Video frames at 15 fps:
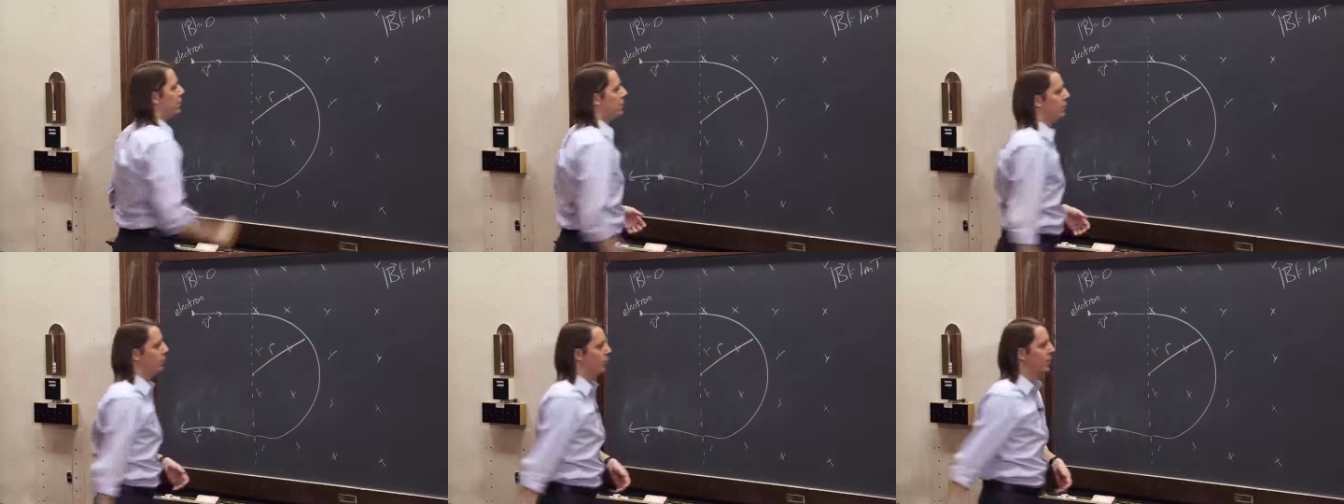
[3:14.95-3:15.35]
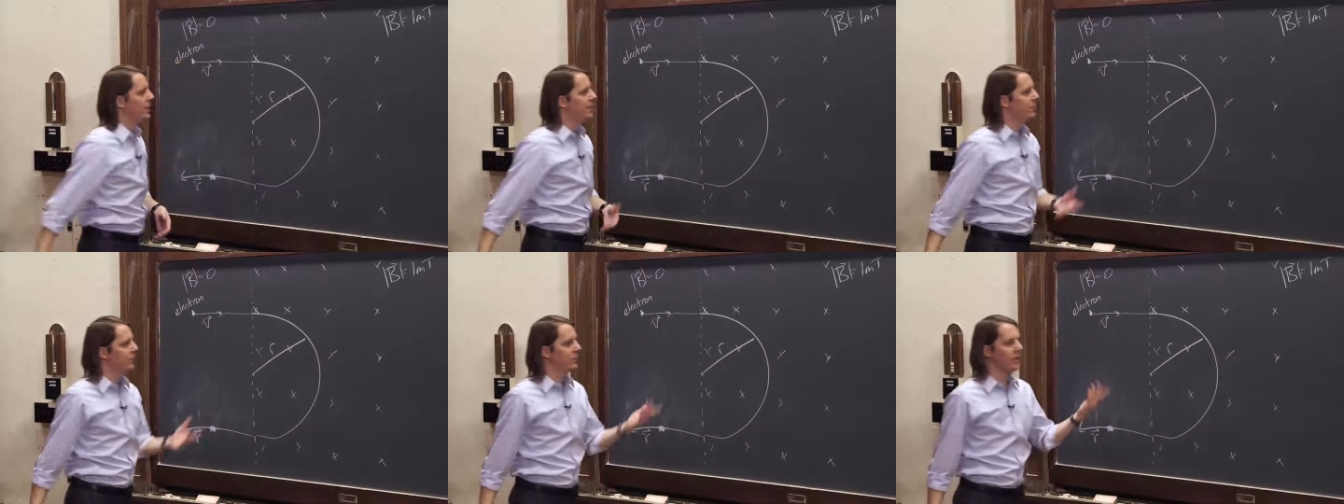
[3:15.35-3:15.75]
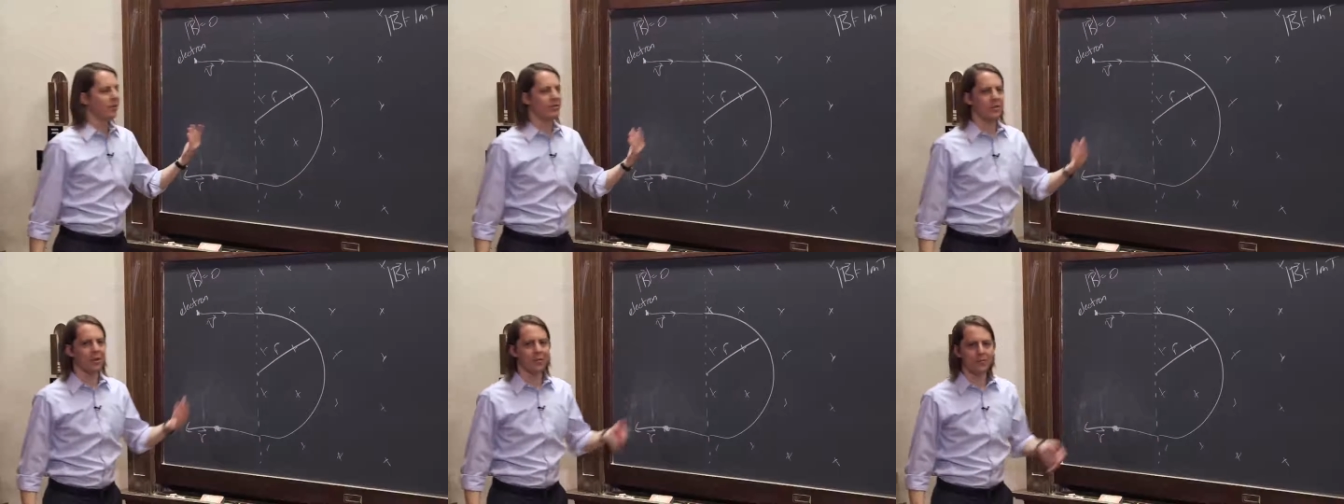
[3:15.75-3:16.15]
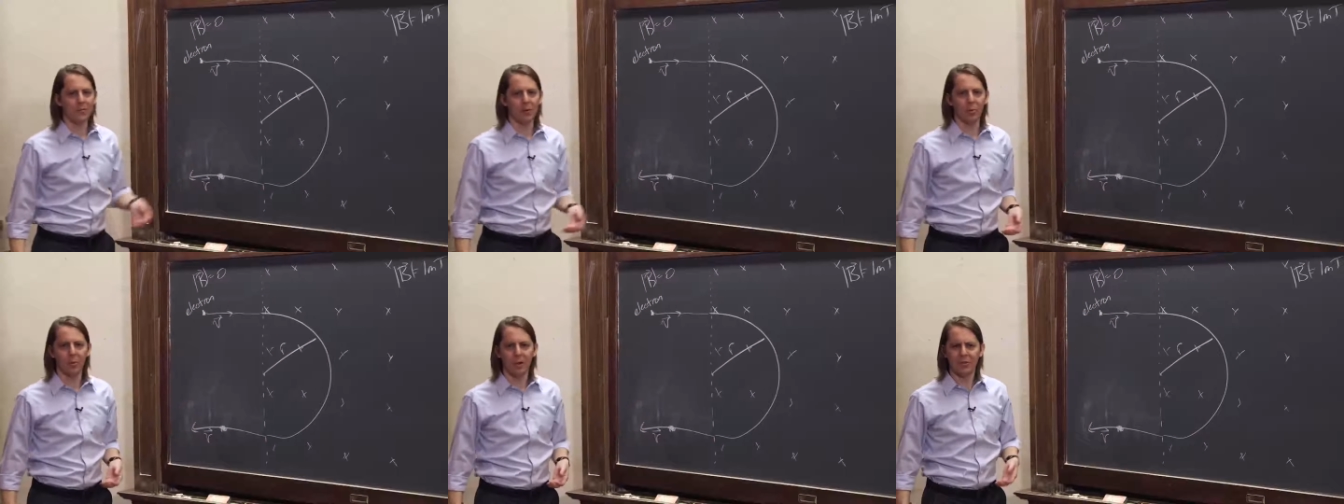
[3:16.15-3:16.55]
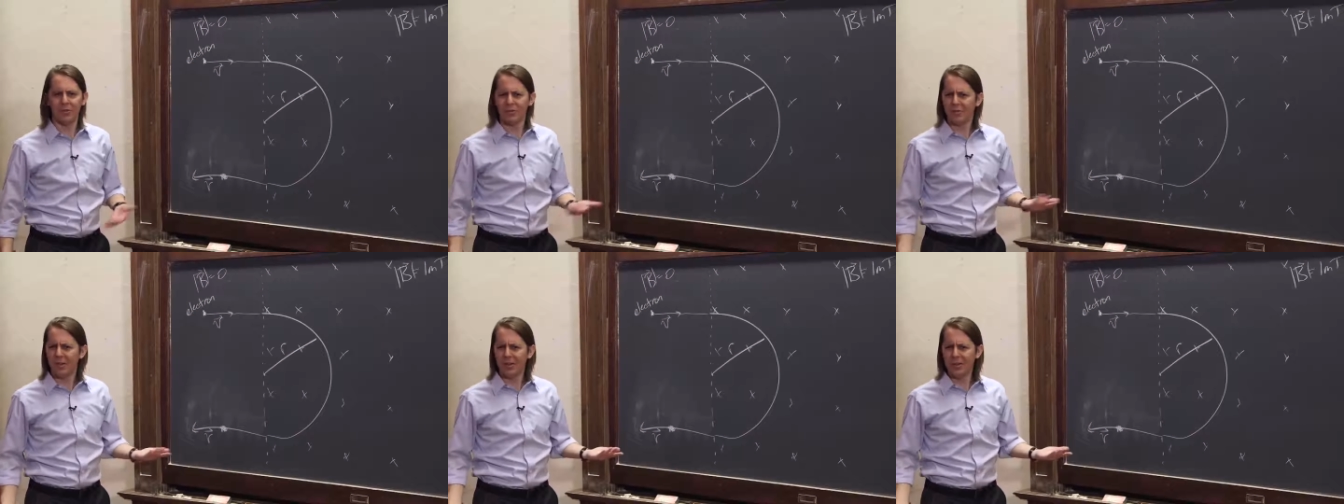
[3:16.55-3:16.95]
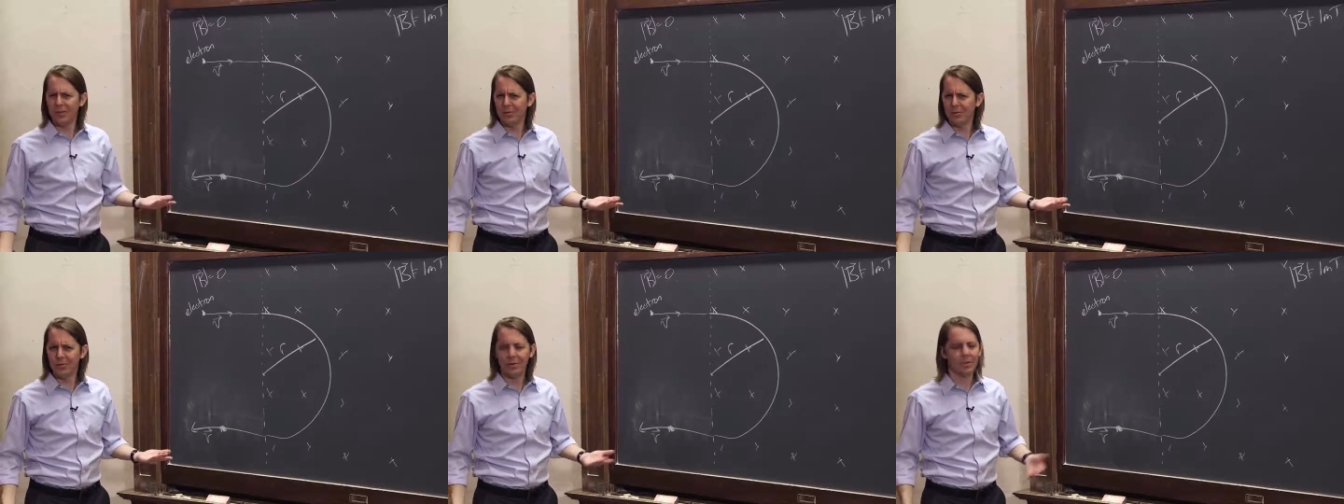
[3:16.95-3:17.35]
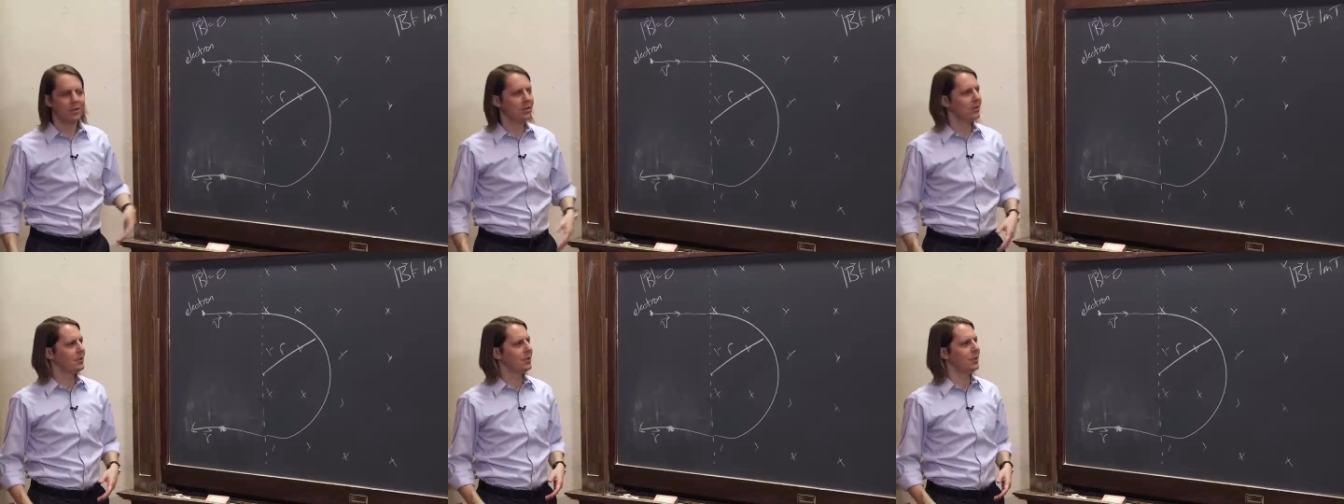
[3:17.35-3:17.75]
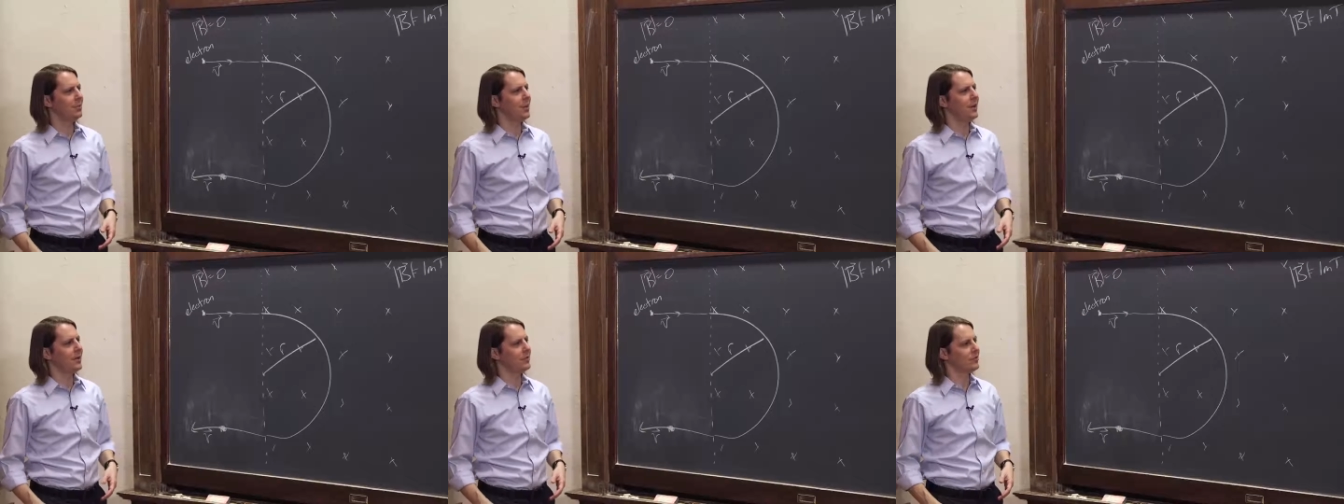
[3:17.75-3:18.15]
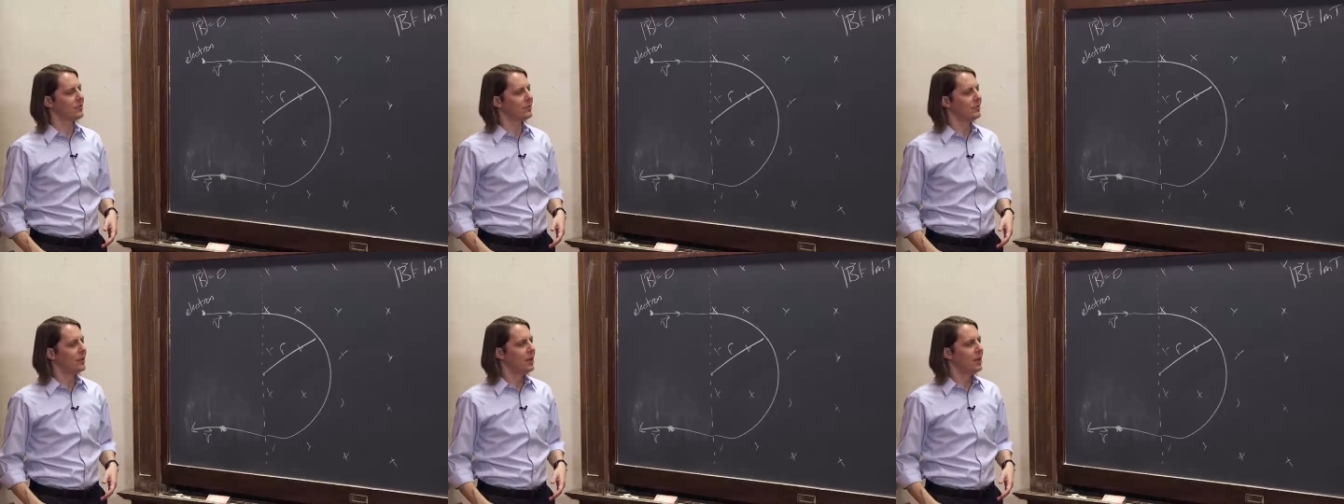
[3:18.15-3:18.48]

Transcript: And the radius would tell us how far it went. So how do you do kinematics?